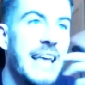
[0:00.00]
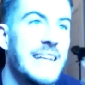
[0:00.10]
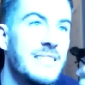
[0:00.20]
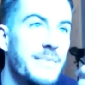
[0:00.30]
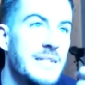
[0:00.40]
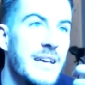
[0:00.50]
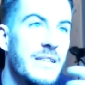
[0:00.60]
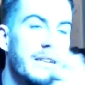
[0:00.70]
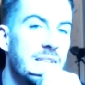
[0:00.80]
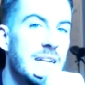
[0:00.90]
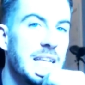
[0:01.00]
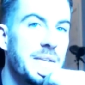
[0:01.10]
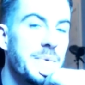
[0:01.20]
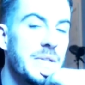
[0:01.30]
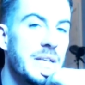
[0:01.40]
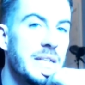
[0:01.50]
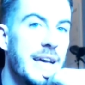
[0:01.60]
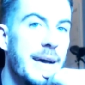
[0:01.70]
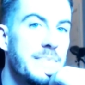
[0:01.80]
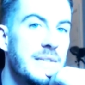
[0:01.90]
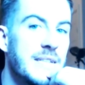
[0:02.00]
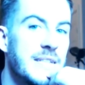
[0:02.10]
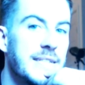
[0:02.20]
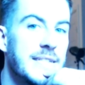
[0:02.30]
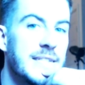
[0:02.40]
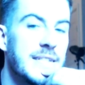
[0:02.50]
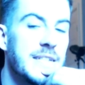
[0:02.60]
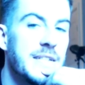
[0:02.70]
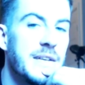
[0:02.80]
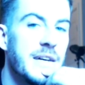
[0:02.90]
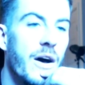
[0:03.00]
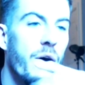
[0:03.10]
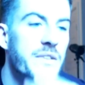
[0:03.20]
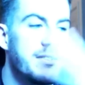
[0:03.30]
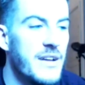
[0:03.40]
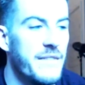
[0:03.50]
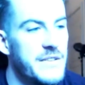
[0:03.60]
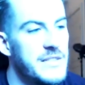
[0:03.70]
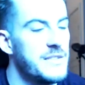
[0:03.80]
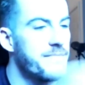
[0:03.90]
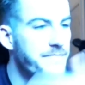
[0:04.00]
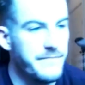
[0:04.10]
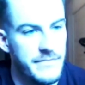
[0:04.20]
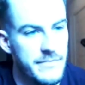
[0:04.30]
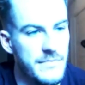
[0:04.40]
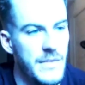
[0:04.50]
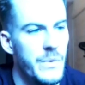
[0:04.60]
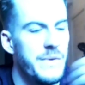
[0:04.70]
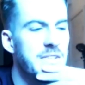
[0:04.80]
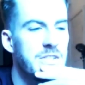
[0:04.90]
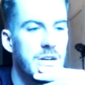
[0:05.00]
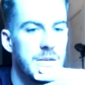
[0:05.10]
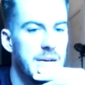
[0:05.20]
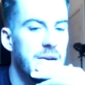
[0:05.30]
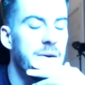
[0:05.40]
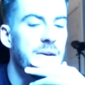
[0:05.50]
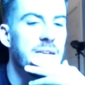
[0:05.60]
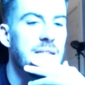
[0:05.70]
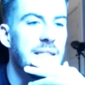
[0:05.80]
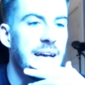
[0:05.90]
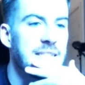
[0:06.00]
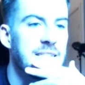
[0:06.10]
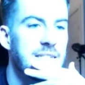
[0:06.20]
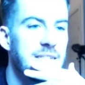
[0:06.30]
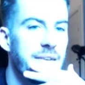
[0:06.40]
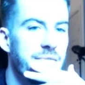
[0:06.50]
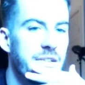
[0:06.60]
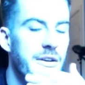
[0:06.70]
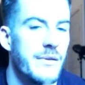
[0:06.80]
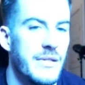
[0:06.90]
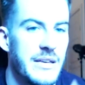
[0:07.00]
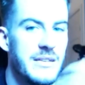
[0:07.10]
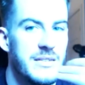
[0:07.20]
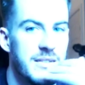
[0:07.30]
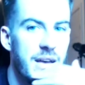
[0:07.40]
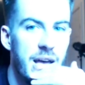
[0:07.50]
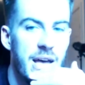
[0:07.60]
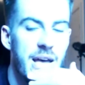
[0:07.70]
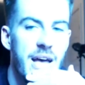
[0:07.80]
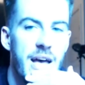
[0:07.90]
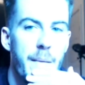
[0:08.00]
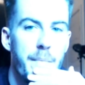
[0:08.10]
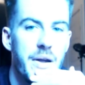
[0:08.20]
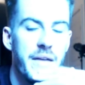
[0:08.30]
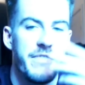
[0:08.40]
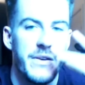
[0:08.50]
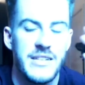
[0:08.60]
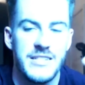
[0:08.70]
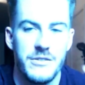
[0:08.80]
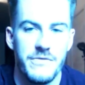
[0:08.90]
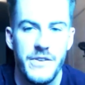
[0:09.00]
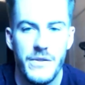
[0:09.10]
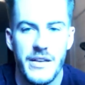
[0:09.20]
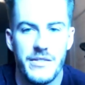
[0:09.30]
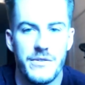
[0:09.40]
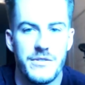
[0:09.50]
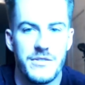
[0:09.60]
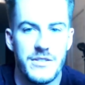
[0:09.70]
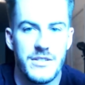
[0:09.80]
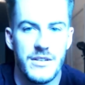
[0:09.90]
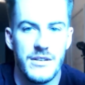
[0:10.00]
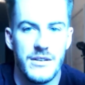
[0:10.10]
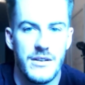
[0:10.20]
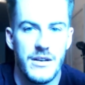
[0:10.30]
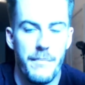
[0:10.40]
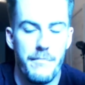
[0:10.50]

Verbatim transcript: that's the mentality that I need to really adapt because uh, all this stuff that's we just talked about, that's mm-hmm. definitely a release. But I feel I still feel like there's a